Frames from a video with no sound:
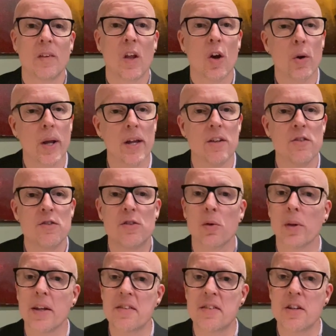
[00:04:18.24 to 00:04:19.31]
Okay, so
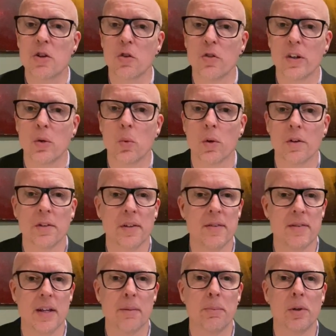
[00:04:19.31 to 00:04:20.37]
let's see a real world
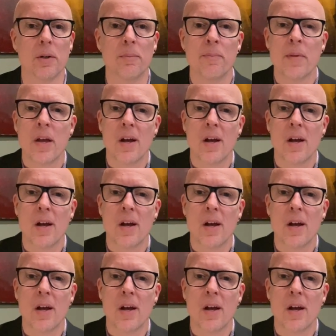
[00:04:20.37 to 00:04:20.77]
example.